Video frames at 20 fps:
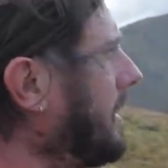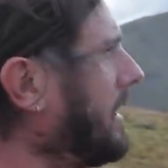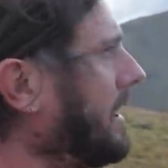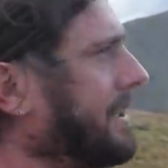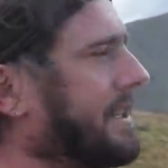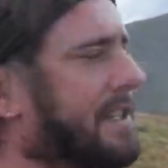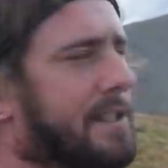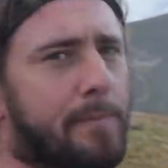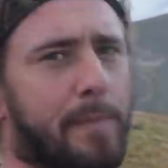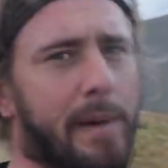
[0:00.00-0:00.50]

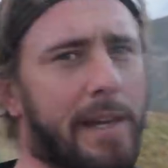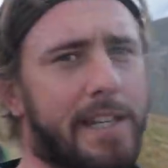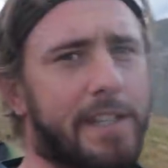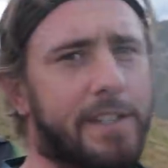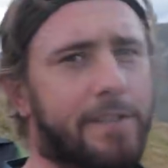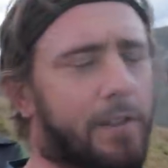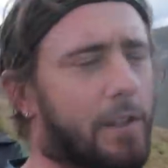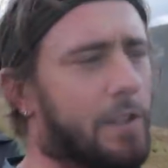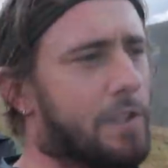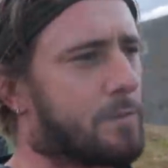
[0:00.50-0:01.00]
And it's
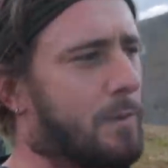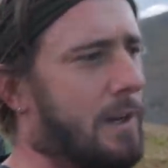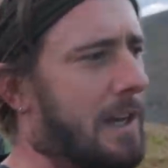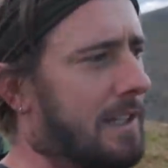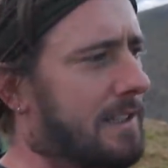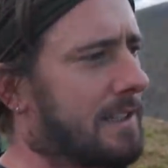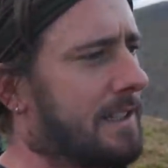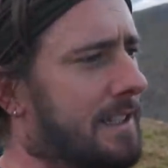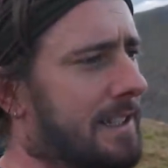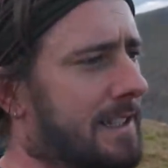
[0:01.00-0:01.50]
peaceful as
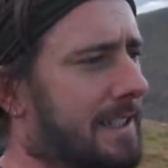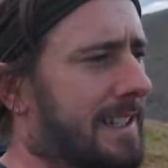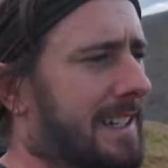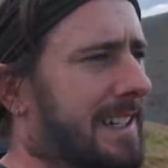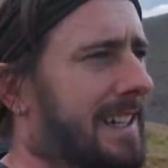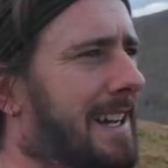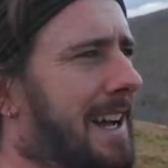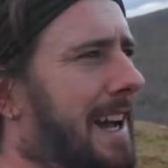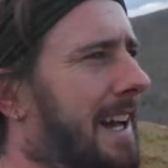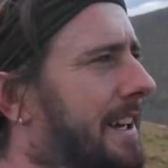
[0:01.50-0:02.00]
well.
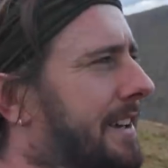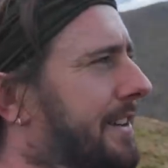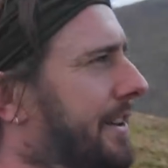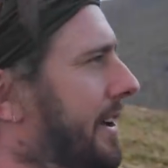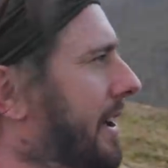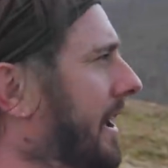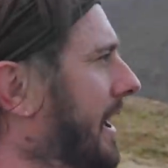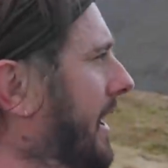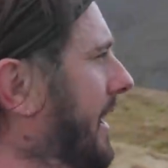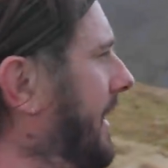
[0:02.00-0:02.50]
And
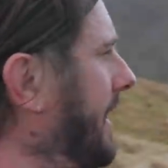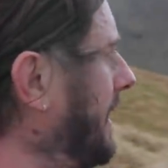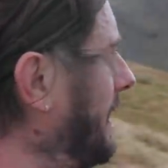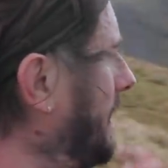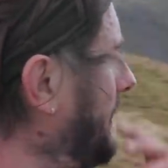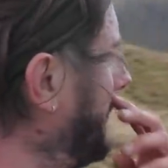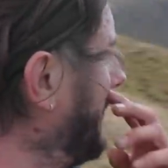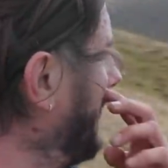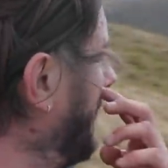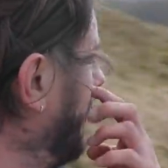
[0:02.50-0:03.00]

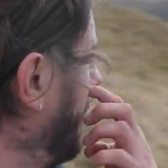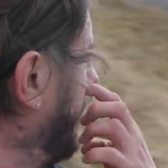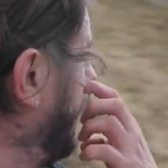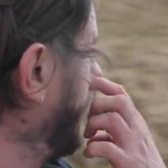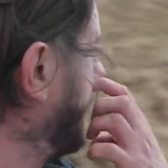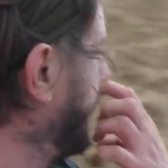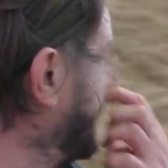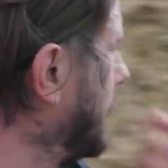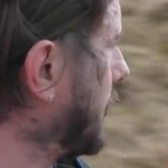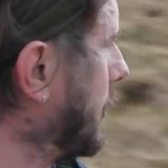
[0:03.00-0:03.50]
in the